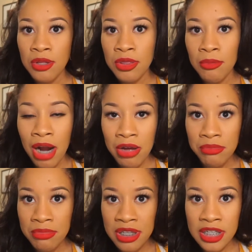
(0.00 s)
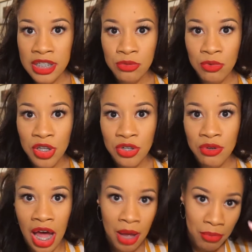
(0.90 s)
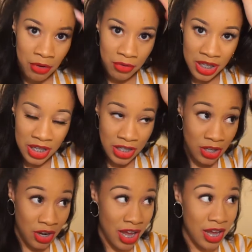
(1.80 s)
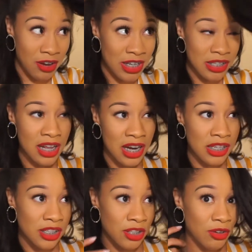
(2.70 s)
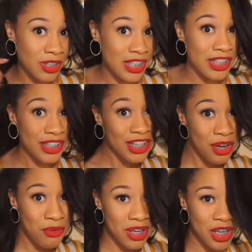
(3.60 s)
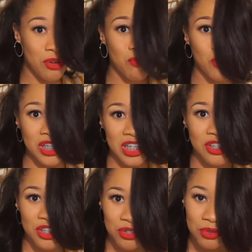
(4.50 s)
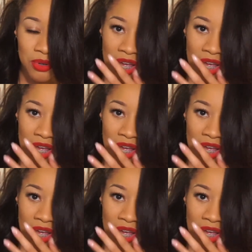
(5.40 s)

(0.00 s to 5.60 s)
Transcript: the problem is when you do a high pony and your hair is not as long as the sew-in, what do?